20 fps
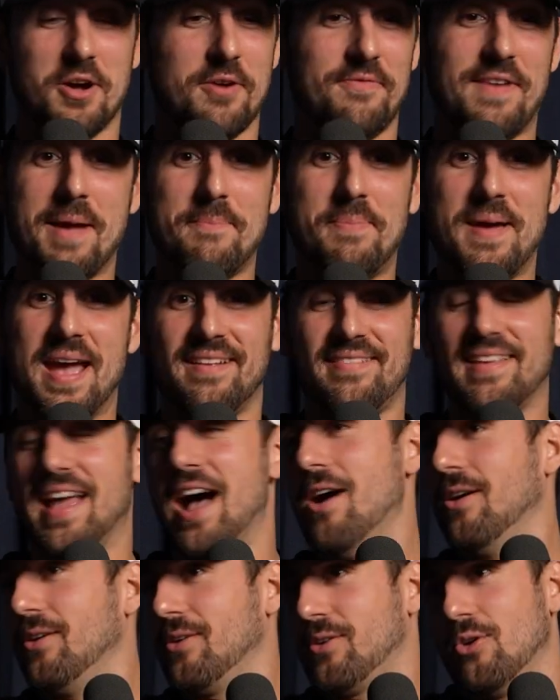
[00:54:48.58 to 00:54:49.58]
So if I pass
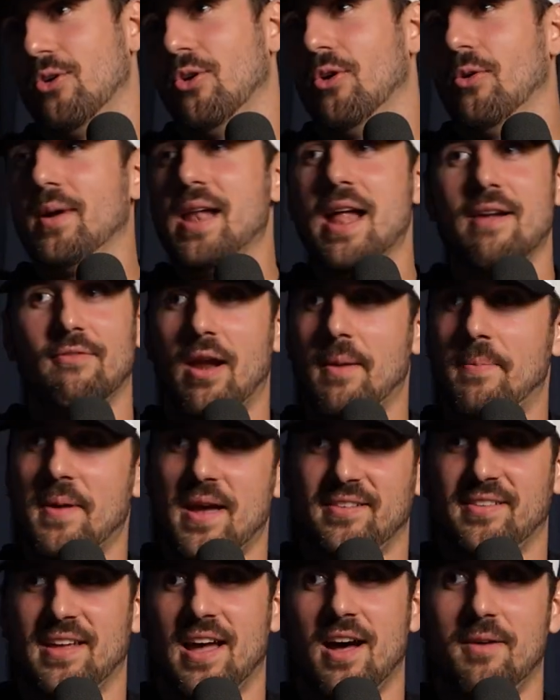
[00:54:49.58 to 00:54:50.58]
out, cool, whatever. I
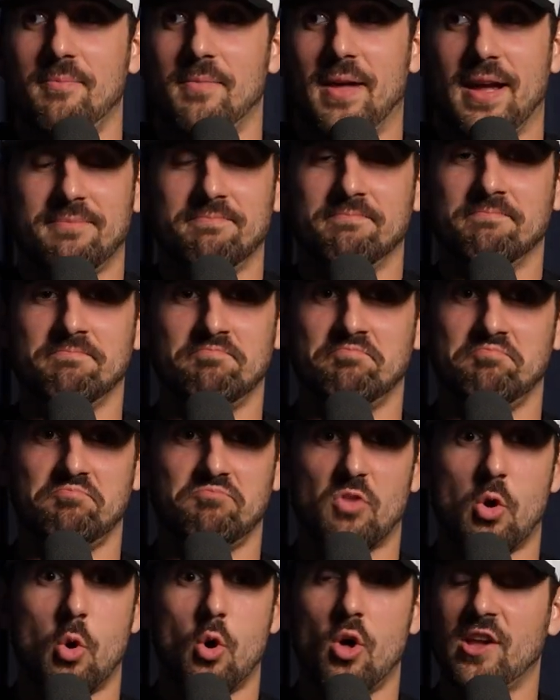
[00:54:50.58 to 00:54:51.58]
pass out. I'm like,
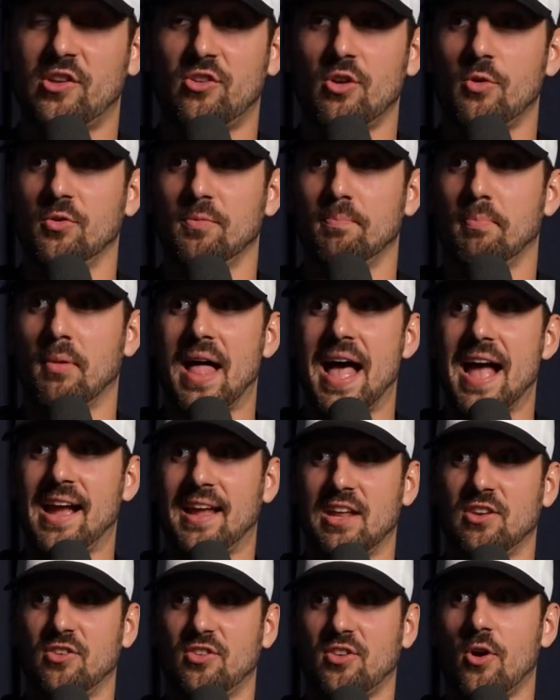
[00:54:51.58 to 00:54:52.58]
all I saw was
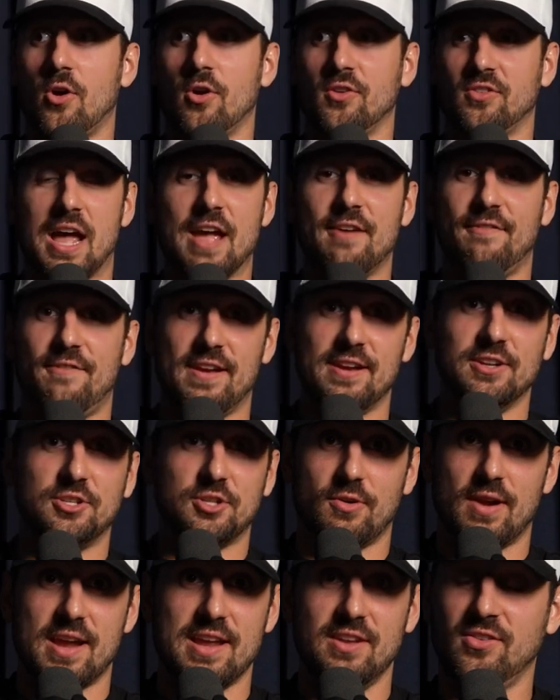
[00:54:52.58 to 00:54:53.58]
black and stars. I
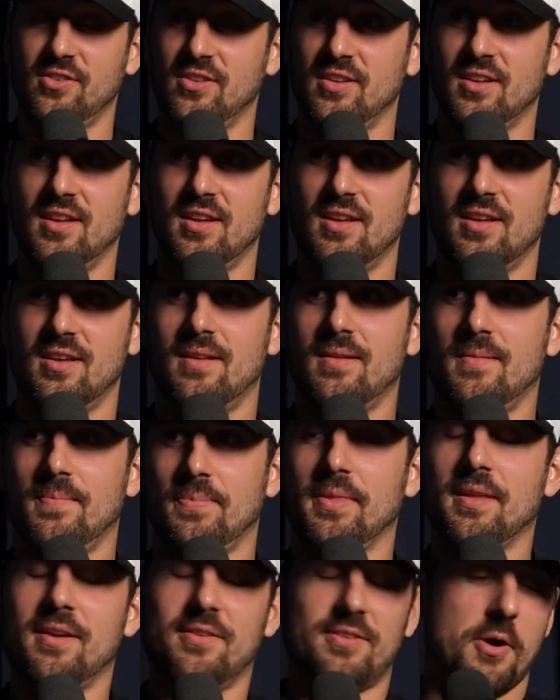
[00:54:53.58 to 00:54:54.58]
finished a race.
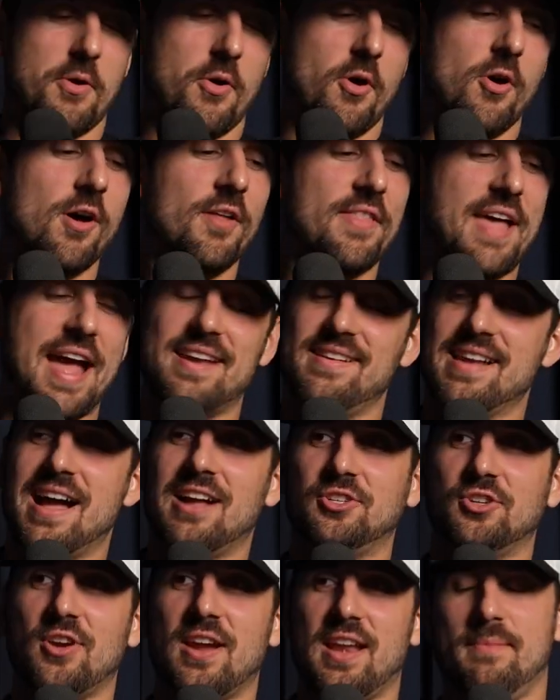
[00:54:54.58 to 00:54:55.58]
So all that
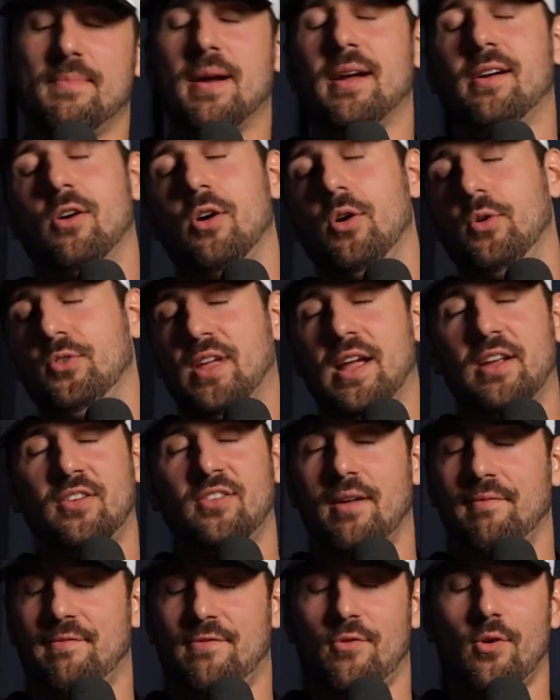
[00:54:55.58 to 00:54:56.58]
not training, my goal is like
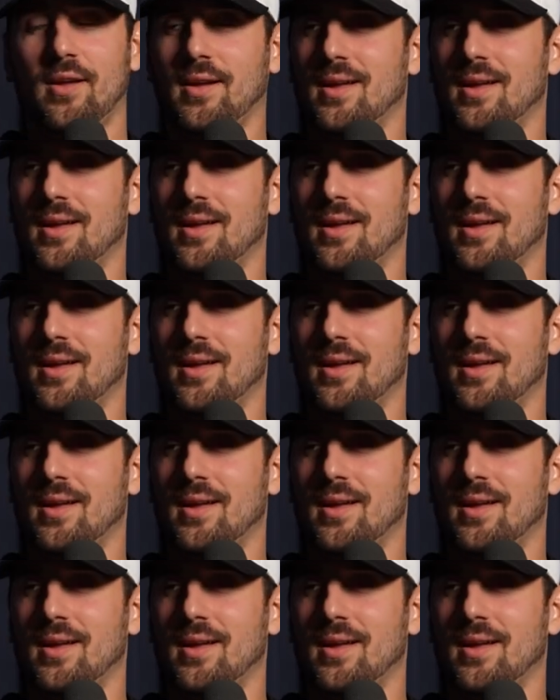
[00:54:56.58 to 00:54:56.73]
sub 4.